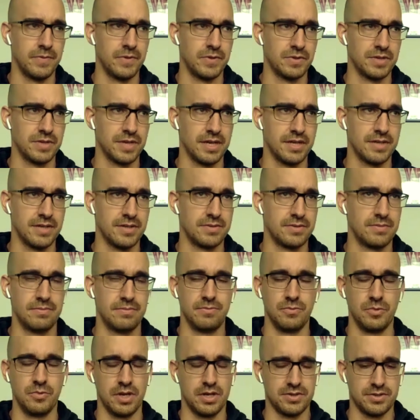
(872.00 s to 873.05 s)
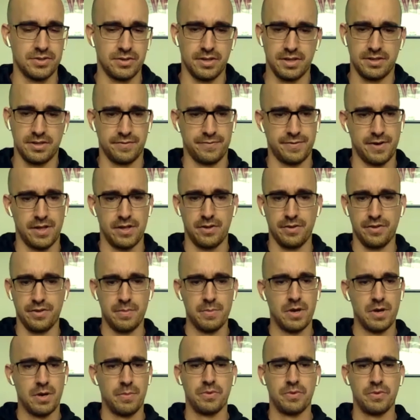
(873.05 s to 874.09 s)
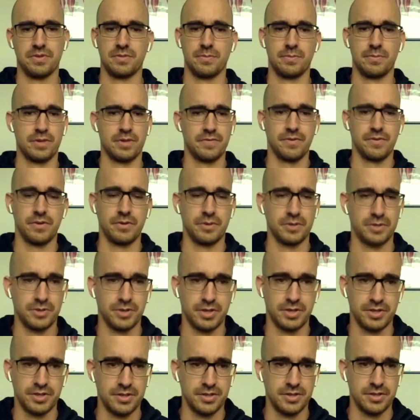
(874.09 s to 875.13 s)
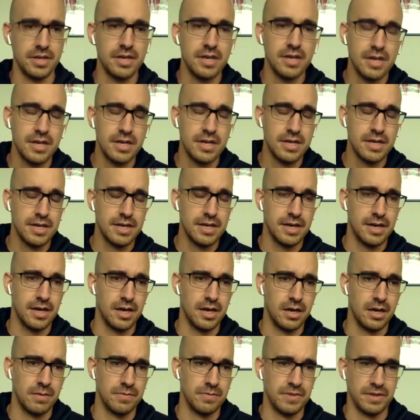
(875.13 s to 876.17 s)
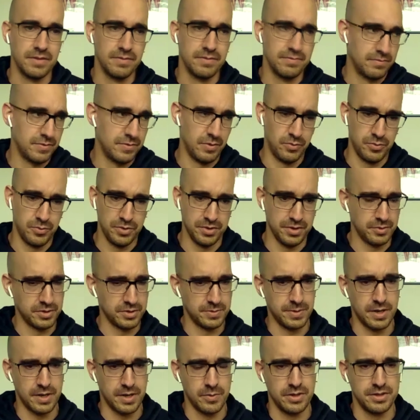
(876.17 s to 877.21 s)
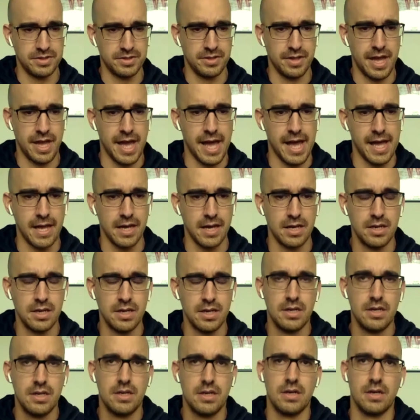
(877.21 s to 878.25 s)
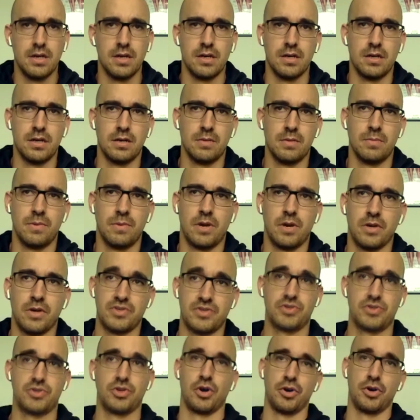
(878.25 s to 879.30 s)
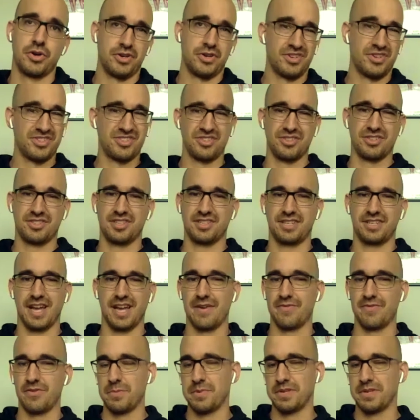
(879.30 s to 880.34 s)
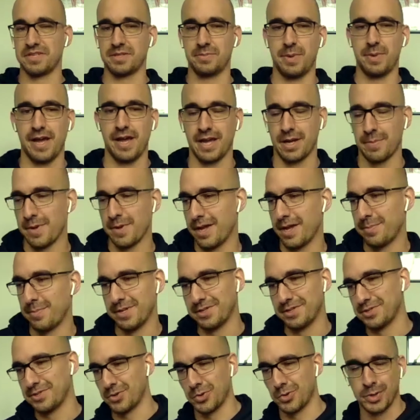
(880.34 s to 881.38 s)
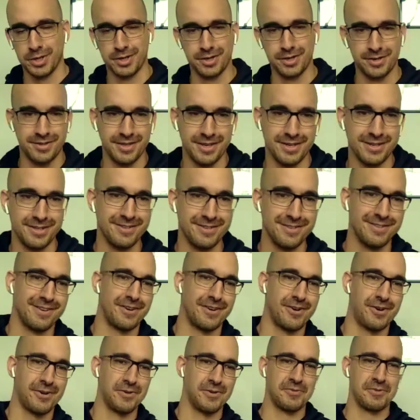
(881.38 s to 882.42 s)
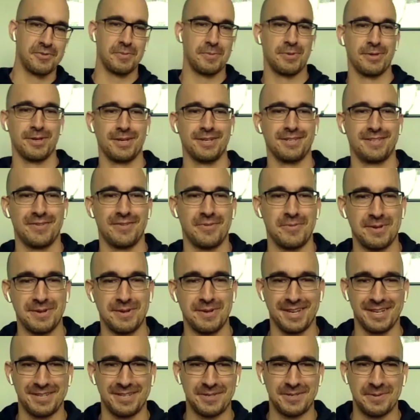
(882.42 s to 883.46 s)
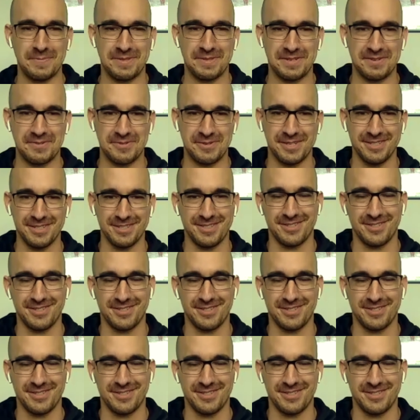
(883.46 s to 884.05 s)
Those guys, we also like to follow them up with some blood flow restriction. They really respond well to that. Our starters are just kind of a mixed bag, man. Pitchers are weird. They're all over the place. Everybody likes something different.